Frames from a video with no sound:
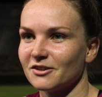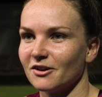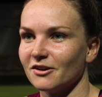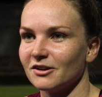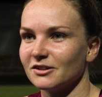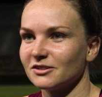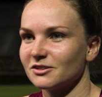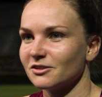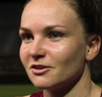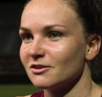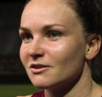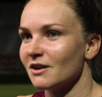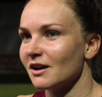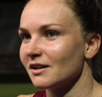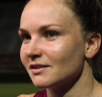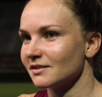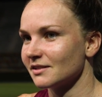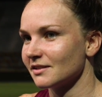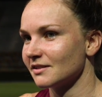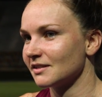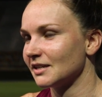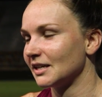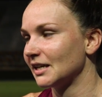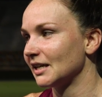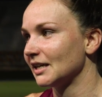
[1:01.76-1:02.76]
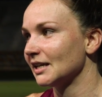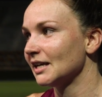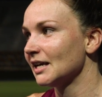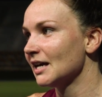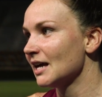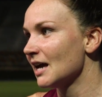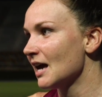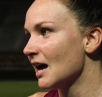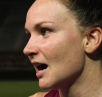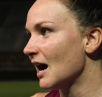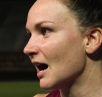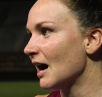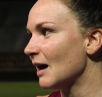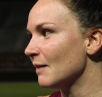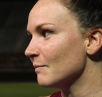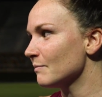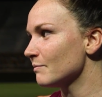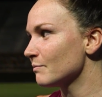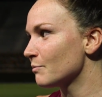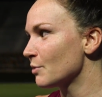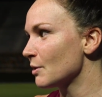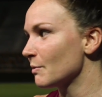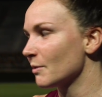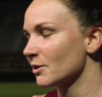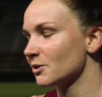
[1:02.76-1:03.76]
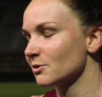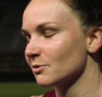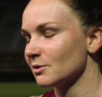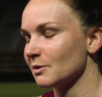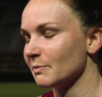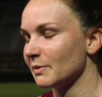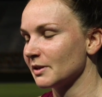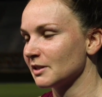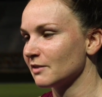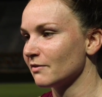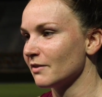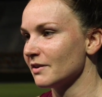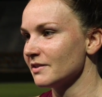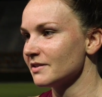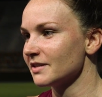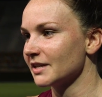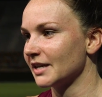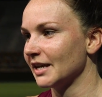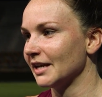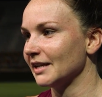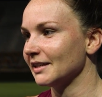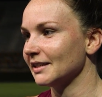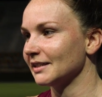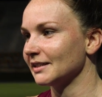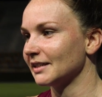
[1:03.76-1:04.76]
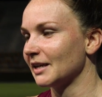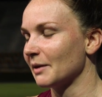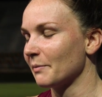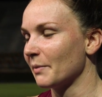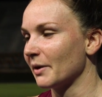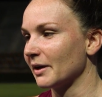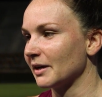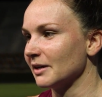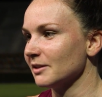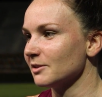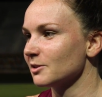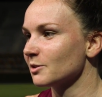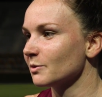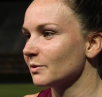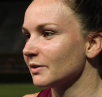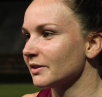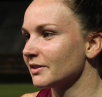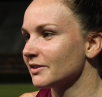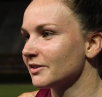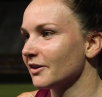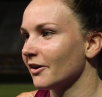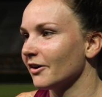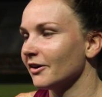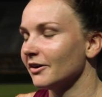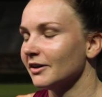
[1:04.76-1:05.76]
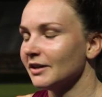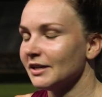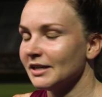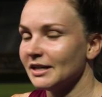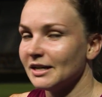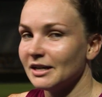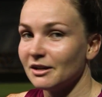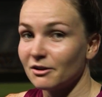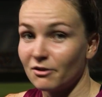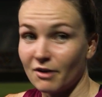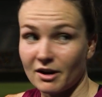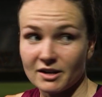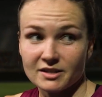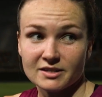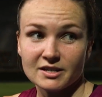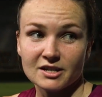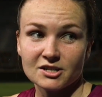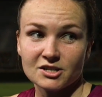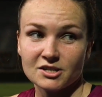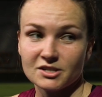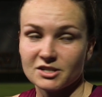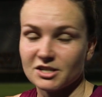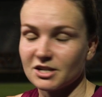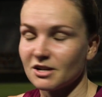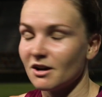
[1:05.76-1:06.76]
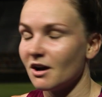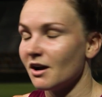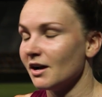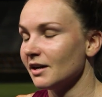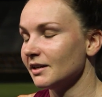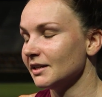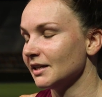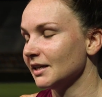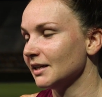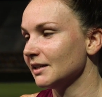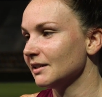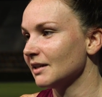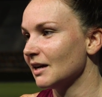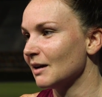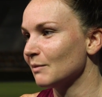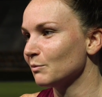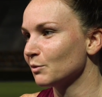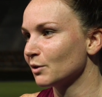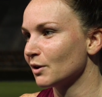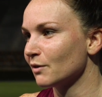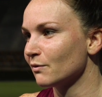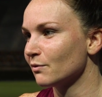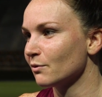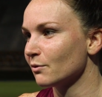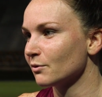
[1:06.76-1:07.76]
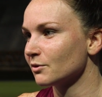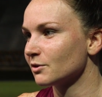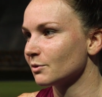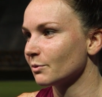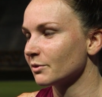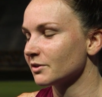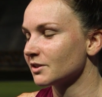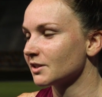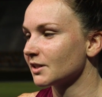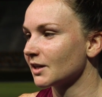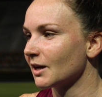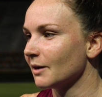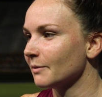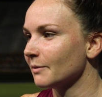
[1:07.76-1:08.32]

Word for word: so it's so nice to see um, pretty much all your best friends again and get back into it. So great session tonight, and I'm um, looking forward to what's to